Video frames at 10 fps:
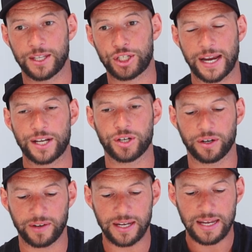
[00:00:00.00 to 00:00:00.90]

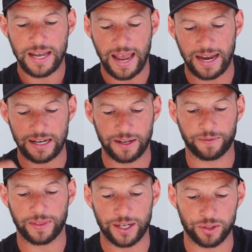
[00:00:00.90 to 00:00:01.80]
changeover, and
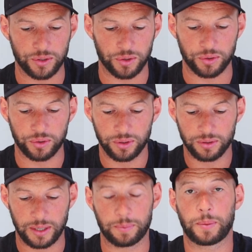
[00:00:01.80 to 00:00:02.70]
if they do
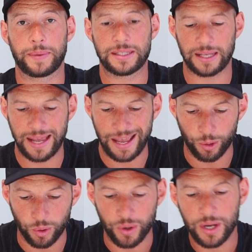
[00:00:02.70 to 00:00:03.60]
implement it
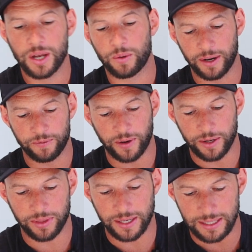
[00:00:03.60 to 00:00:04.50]
at all. One
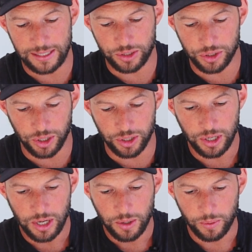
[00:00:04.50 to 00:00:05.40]
final thing I need to show you.